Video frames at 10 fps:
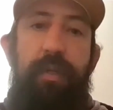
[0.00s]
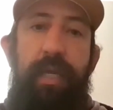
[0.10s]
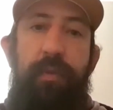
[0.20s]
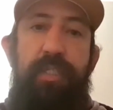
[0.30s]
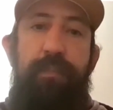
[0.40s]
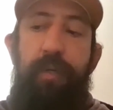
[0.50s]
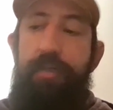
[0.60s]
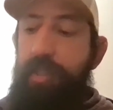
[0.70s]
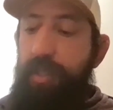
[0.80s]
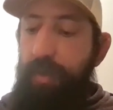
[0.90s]
Okay. He was
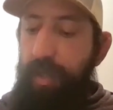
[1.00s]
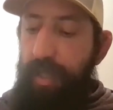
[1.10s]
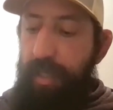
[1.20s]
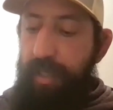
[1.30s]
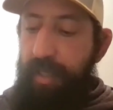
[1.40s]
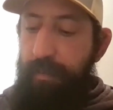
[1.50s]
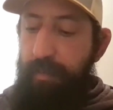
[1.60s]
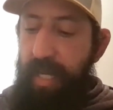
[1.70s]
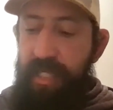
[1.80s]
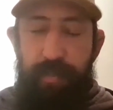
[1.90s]
supposed to. I, think
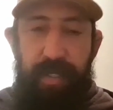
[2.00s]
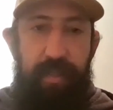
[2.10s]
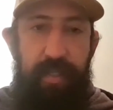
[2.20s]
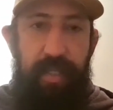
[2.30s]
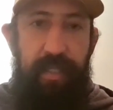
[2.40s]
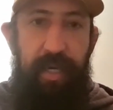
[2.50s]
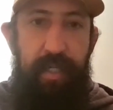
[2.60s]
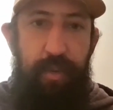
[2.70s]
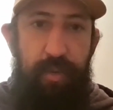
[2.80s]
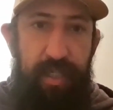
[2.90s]
management then
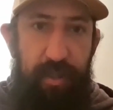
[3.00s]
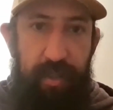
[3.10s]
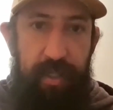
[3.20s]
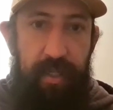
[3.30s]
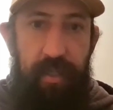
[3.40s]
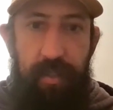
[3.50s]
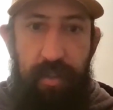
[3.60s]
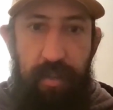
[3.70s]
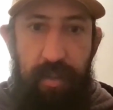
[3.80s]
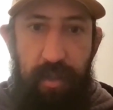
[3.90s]
got into his ear again.
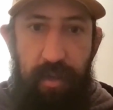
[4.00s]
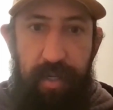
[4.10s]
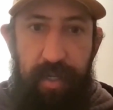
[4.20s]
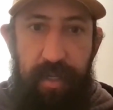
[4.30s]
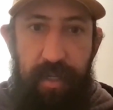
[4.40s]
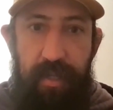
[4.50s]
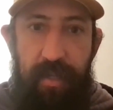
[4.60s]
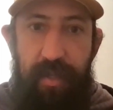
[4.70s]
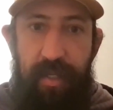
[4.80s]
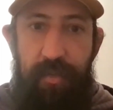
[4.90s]
You know, like
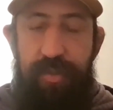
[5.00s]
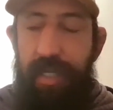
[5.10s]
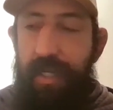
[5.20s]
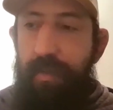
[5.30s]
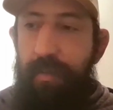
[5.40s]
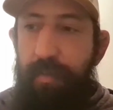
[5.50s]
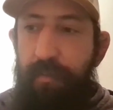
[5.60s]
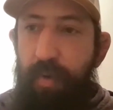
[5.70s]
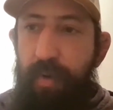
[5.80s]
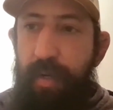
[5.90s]
he was like
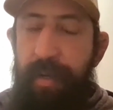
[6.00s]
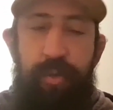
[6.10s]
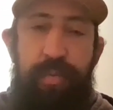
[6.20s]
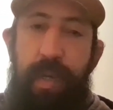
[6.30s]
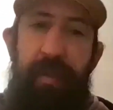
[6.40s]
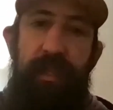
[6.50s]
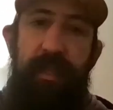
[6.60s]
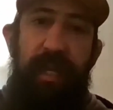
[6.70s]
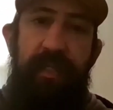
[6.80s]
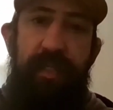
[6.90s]
before, and he was probably
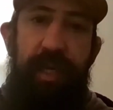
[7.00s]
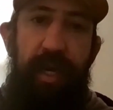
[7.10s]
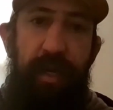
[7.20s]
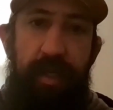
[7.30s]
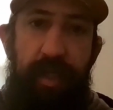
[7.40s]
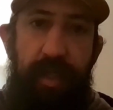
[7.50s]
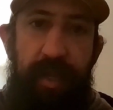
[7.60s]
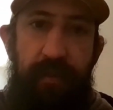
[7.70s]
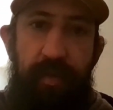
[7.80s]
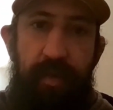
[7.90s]
the nicest guy that
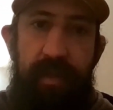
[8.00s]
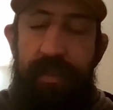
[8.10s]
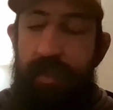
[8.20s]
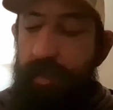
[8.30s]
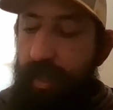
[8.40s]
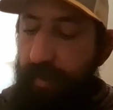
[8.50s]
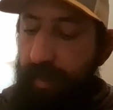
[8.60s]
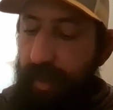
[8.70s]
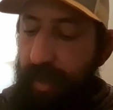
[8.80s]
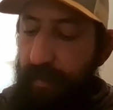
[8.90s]
ever list
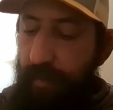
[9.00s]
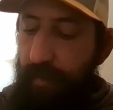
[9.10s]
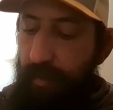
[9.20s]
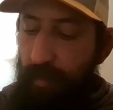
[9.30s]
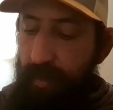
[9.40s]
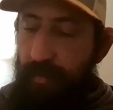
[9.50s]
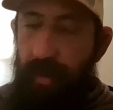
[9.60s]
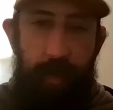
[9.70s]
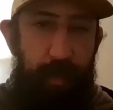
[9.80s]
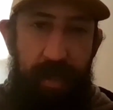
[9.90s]
that, that ever was
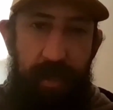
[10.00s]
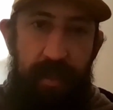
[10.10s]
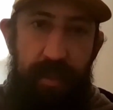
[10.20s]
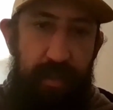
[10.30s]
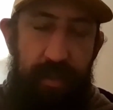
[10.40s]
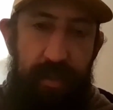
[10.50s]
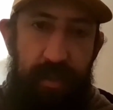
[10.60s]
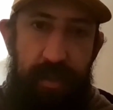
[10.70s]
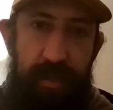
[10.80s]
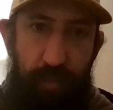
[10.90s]
around. Man, this oh, is
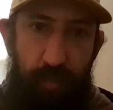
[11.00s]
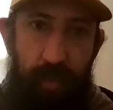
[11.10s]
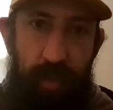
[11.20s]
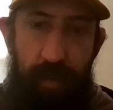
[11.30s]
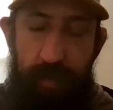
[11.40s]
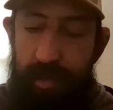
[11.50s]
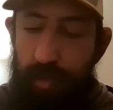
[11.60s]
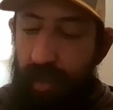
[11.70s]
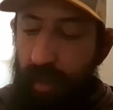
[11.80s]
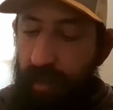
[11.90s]
this cool. is a real
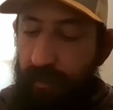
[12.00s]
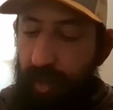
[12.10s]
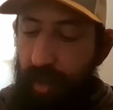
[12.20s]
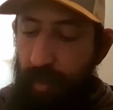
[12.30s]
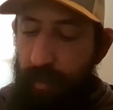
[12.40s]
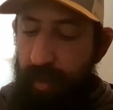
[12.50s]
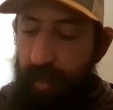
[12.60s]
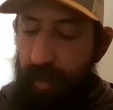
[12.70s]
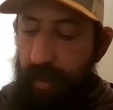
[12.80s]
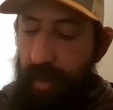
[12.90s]
sweetheart of a human
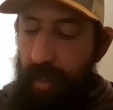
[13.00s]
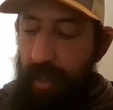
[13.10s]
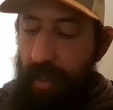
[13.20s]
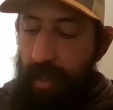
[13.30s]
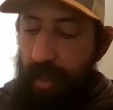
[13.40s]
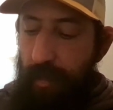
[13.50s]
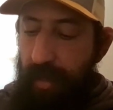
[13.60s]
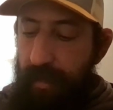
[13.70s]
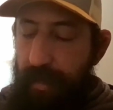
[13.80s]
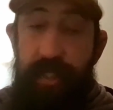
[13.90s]
being. Yeah. I
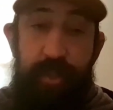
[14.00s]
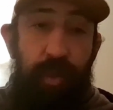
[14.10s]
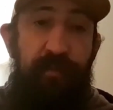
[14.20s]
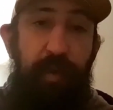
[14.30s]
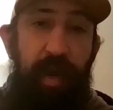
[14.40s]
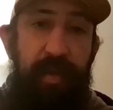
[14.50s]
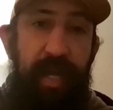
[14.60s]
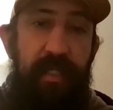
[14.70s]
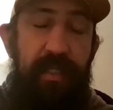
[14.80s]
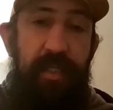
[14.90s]
mean, he's rough around
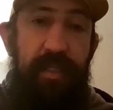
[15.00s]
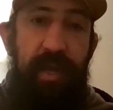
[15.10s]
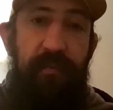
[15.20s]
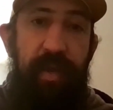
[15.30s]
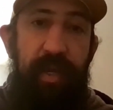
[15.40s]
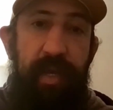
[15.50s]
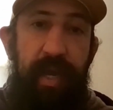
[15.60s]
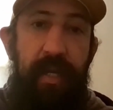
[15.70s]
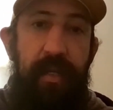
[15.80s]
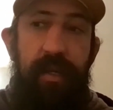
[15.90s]
the edges. There's definitely
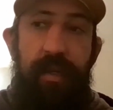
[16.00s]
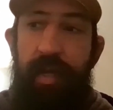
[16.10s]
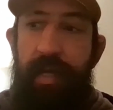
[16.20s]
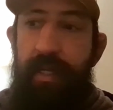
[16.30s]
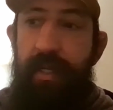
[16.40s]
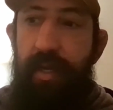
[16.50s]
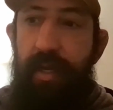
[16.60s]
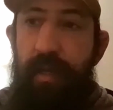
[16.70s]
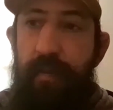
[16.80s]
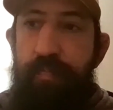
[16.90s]
not like
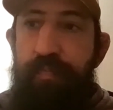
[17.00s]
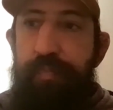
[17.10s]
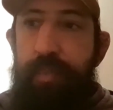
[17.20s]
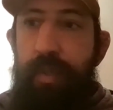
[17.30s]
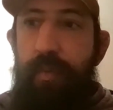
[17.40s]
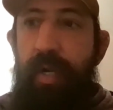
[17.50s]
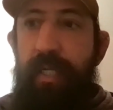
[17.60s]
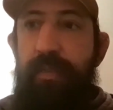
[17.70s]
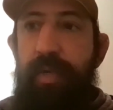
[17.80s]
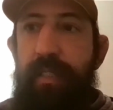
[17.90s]

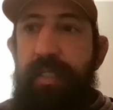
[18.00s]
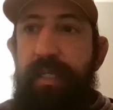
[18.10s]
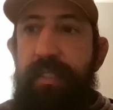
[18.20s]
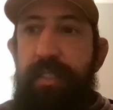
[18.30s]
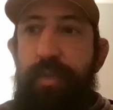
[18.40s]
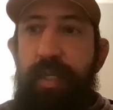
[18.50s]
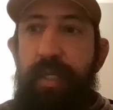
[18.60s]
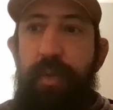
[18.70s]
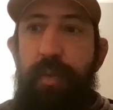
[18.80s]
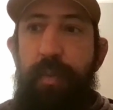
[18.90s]
when I when I say he's a
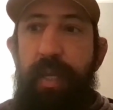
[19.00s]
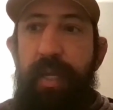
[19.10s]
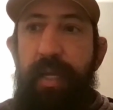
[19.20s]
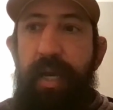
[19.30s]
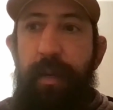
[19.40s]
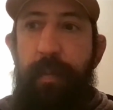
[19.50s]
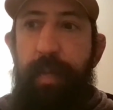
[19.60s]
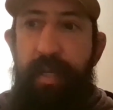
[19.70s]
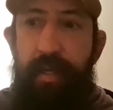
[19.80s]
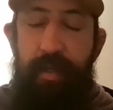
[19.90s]
sweet human being, I, I
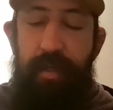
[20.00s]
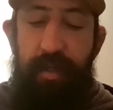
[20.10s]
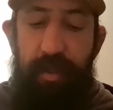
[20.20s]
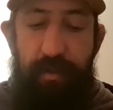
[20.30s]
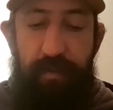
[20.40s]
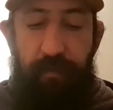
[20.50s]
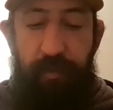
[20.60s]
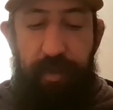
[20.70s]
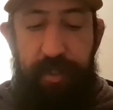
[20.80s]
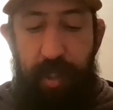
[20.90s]
mean
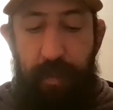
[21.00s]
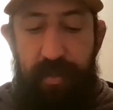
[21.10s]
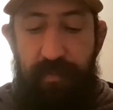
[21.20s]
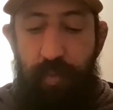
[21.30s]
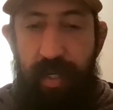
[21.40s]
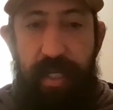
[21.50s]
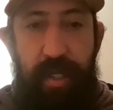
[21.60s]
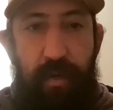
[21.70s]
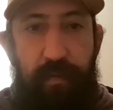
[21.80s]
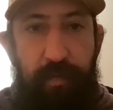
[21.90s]
for the terms of what
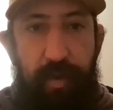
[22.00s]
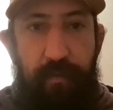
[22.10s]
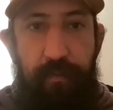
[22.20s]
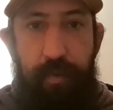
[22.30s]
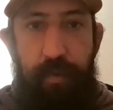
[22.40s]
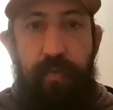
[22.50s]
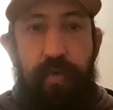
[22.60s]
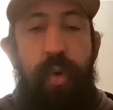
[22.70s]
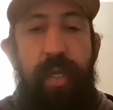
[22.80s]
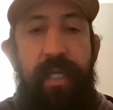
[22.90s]
he of, of, of
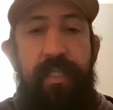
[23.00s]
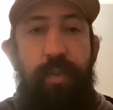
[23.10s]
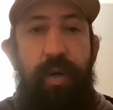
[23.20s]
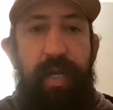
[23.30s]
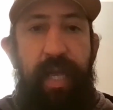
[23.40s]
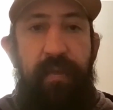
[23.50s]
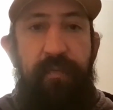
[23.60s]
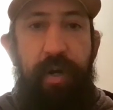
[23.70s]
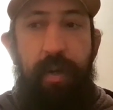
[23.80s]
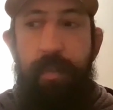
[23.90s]
who he is and where he
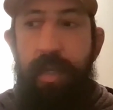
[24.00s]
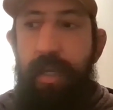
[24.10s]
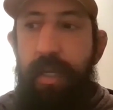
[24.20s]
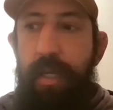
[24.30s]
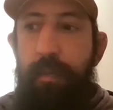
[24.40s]
came from.